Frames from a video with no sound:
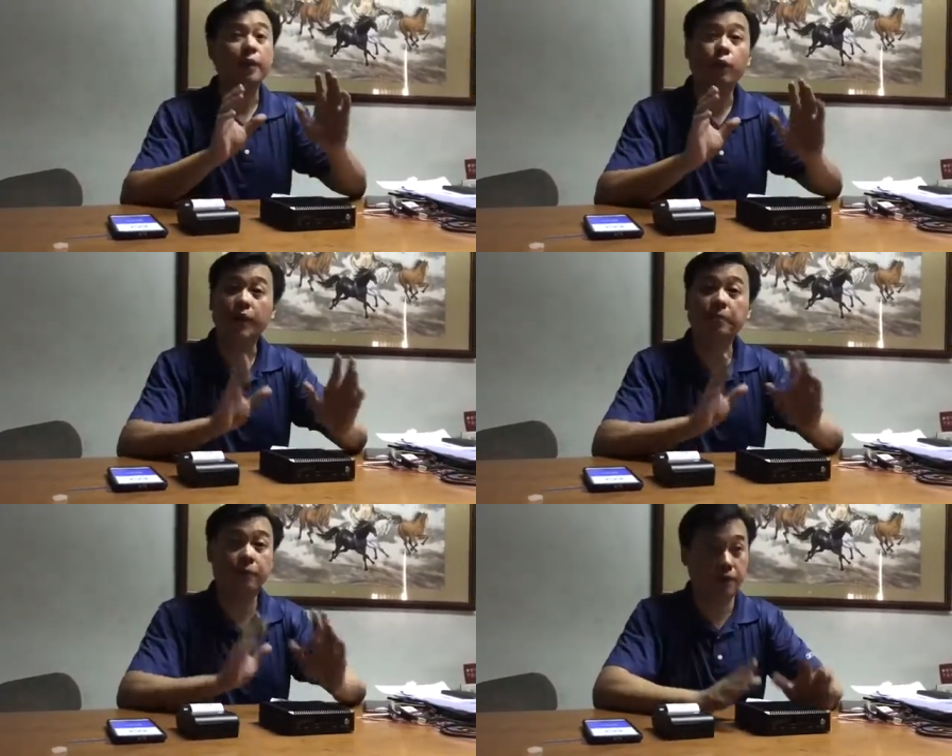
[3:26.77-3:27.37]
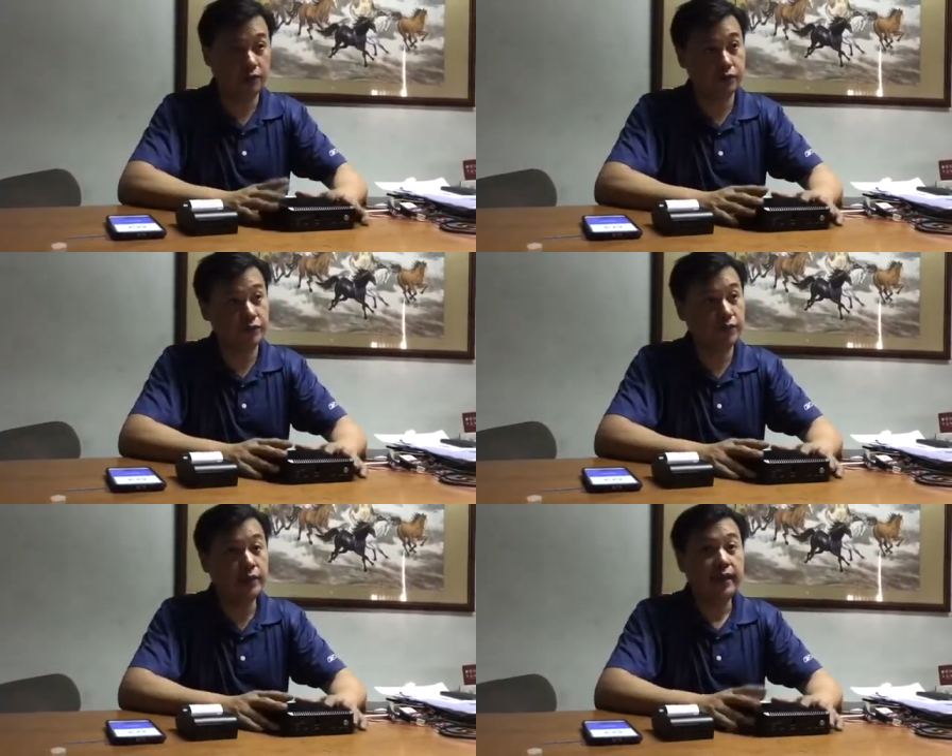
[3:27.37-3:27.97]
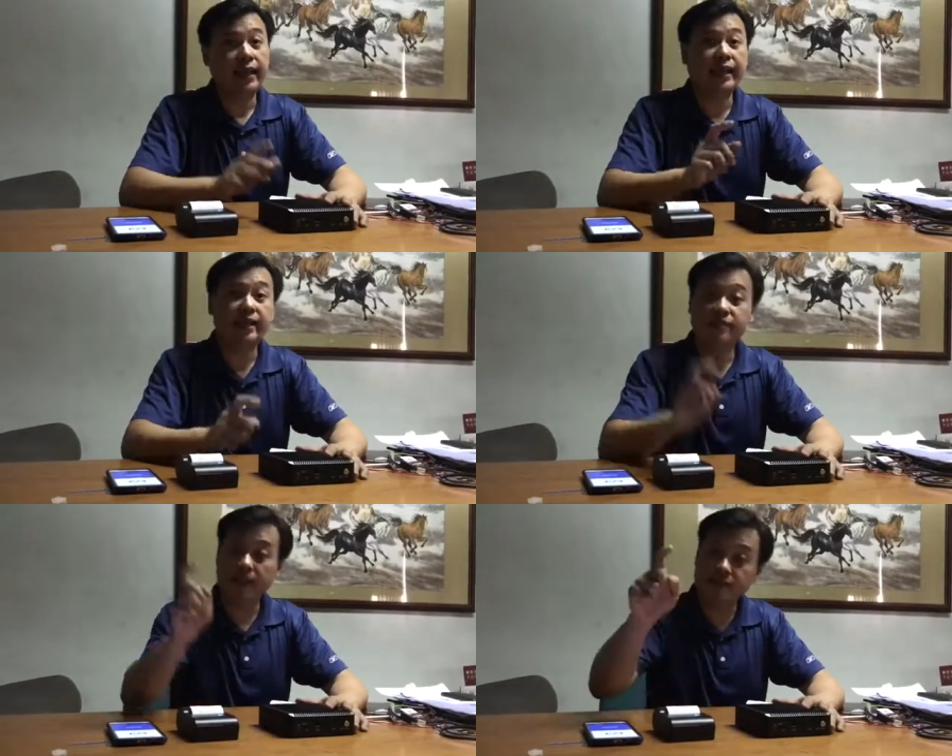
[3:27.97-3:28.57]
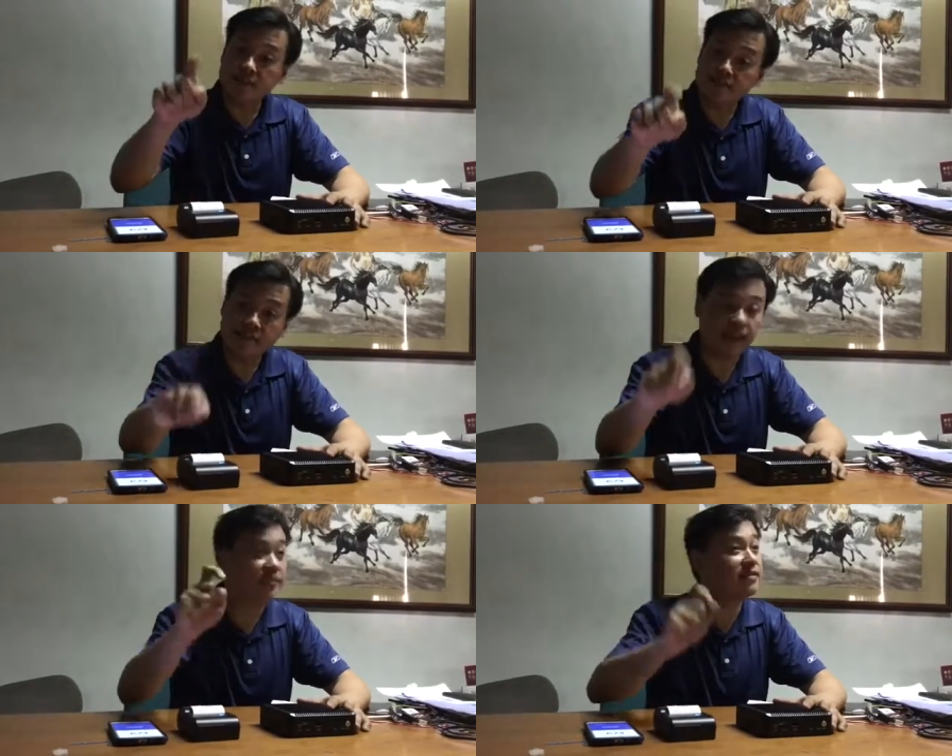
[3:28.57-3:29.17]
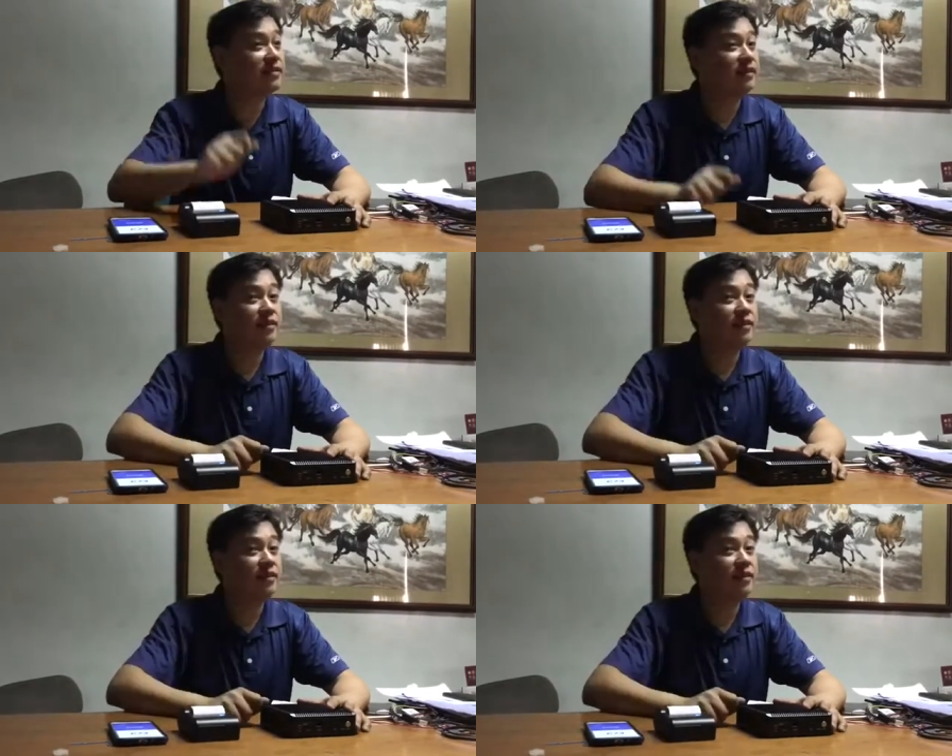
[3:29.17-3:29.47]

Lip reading: a web browser. And it says next.